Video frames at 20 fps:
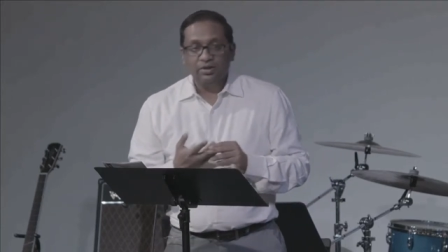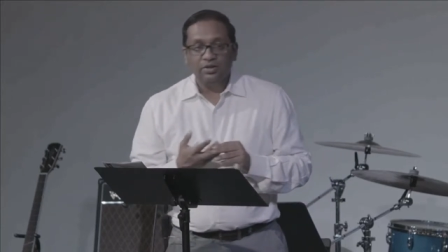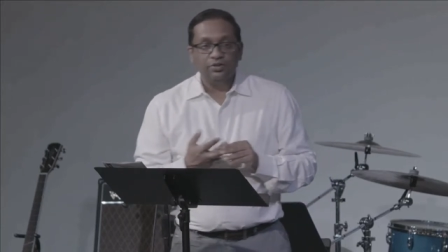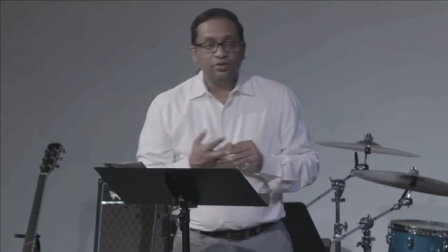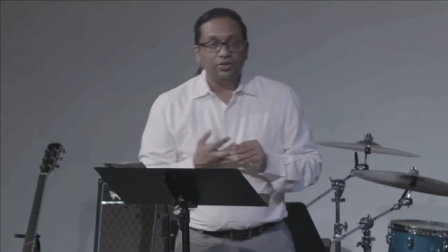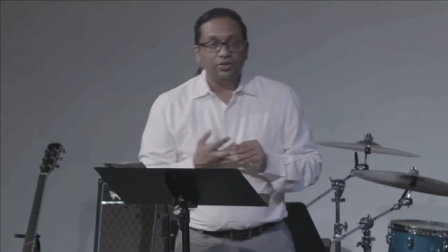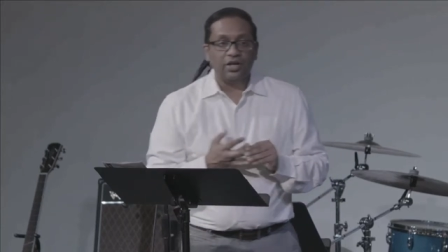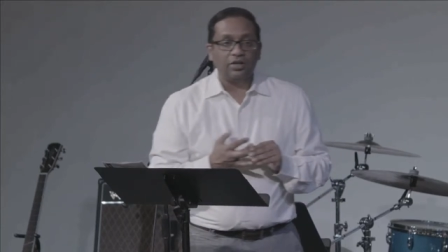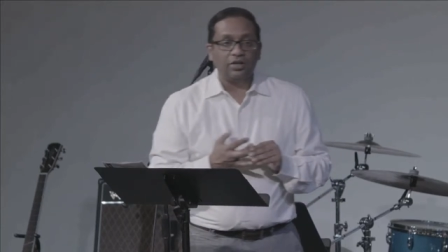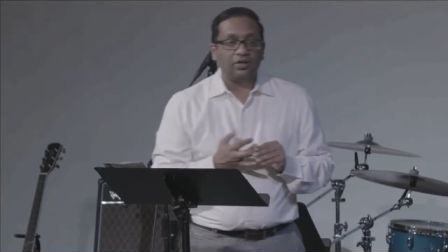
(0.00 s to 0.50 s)

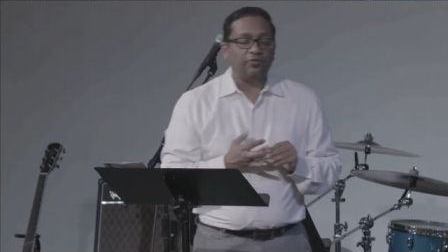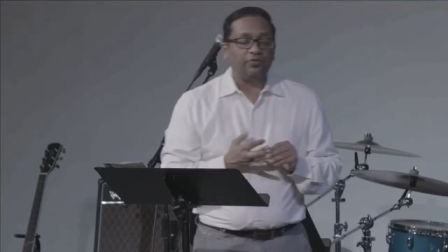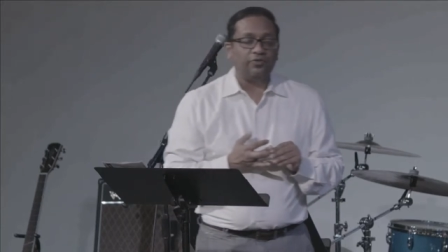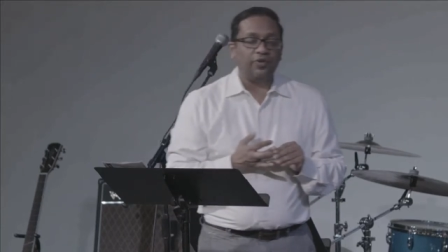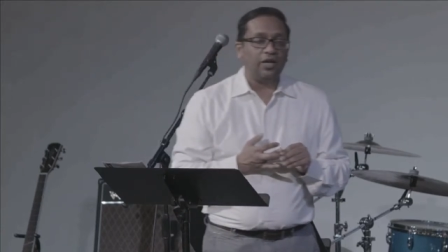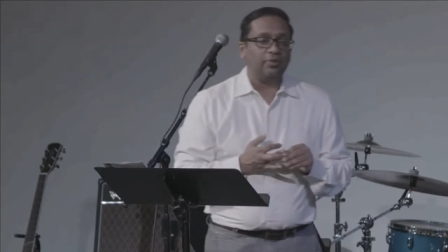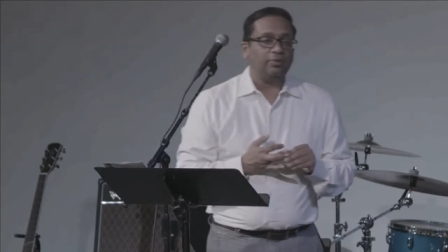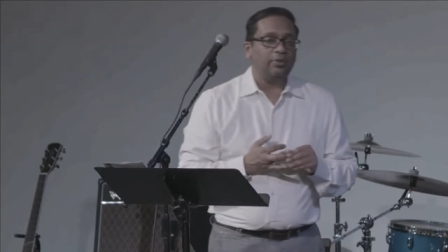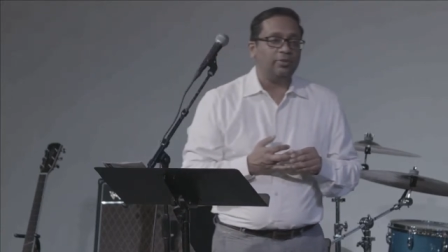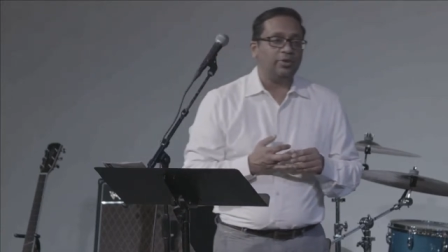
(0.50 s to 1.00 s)
you're not going to
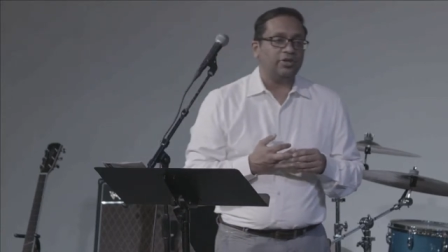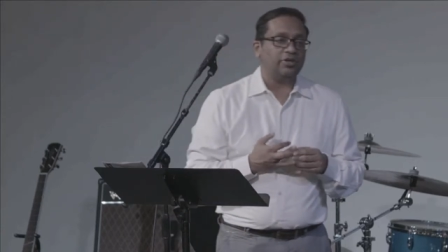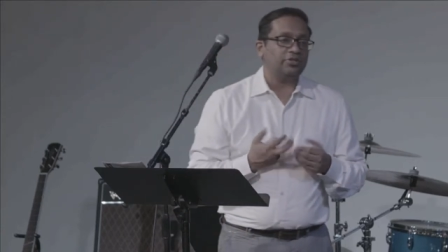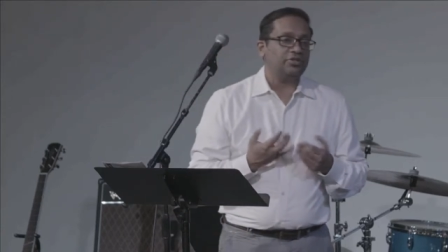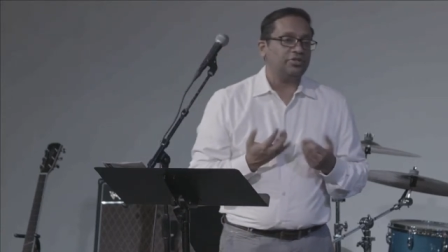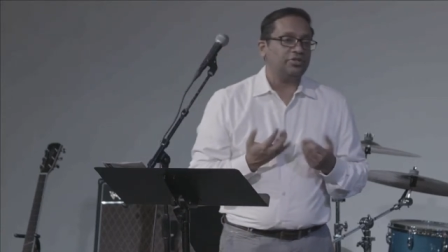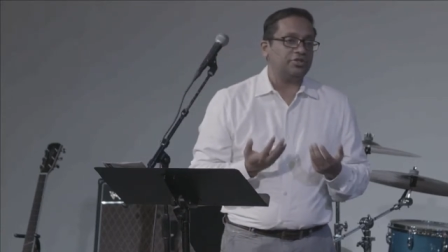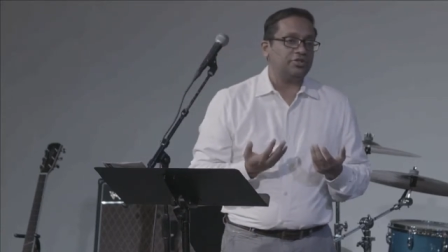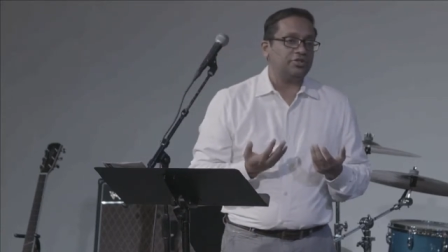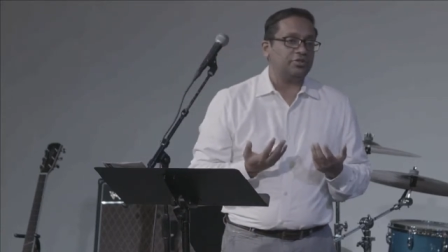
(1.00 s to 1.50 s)
find me because
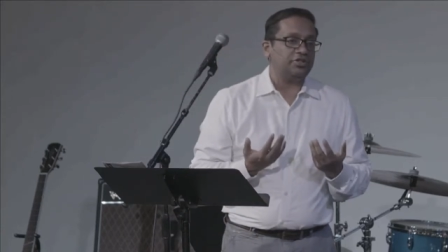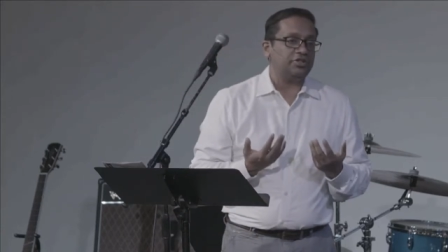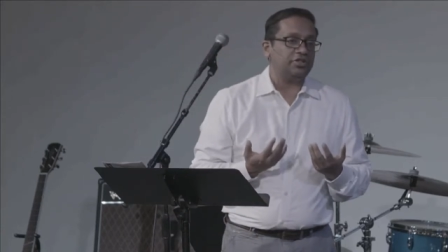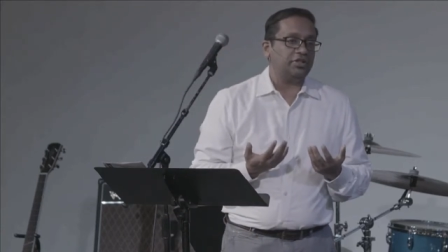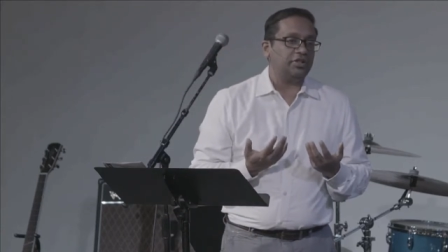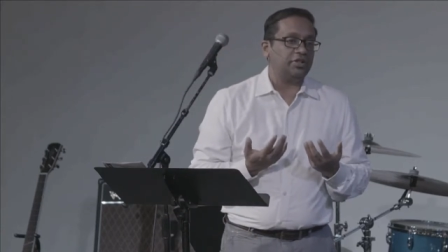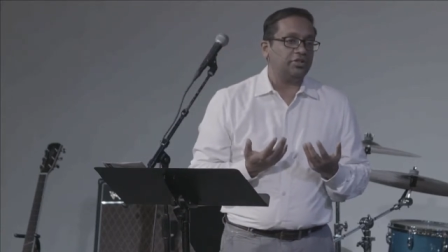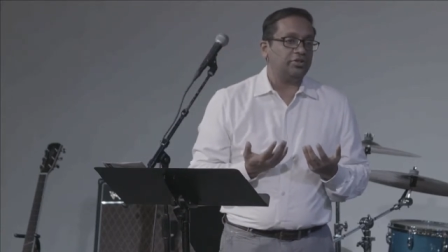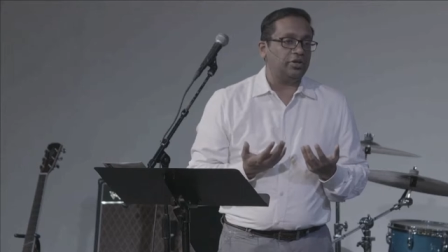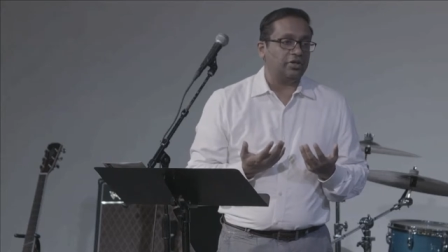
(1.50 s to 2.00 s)
you're
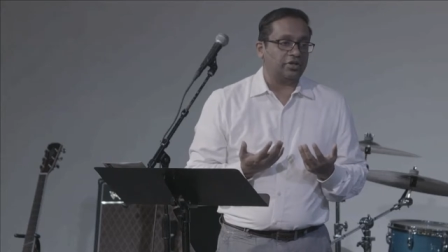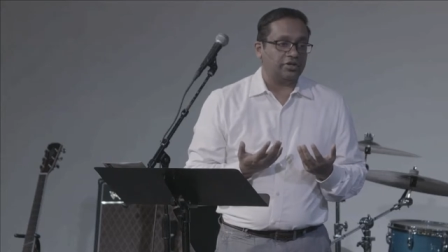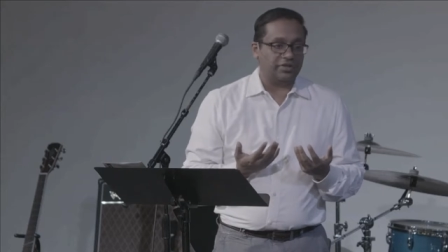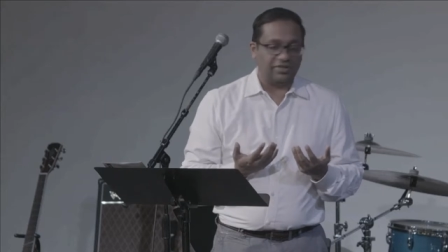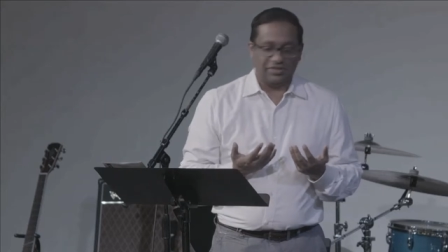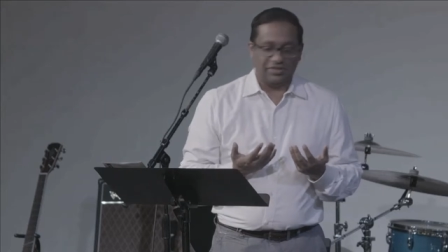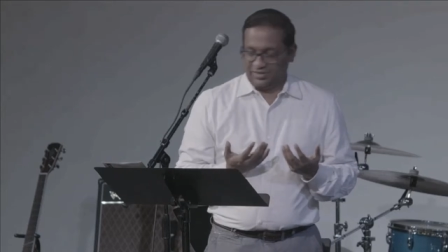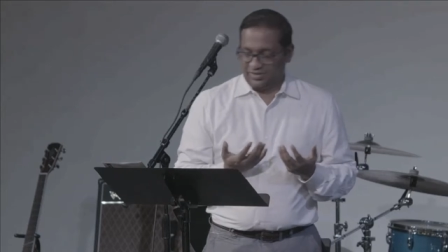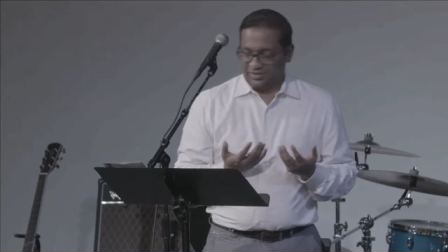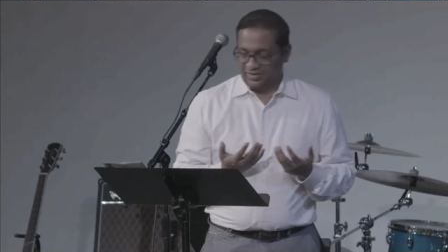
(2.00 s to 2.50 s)
searching in
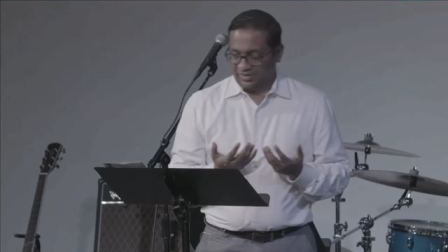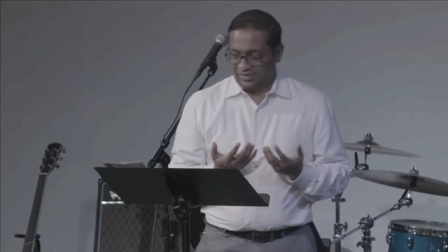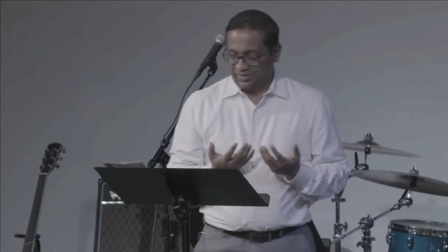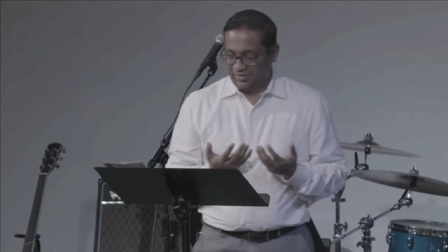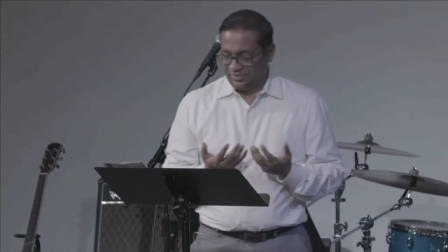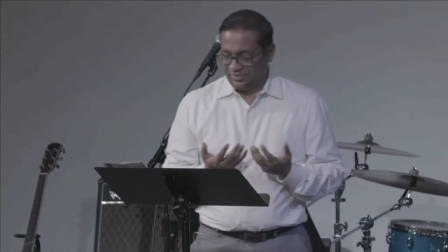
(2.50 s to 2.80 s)
darkness.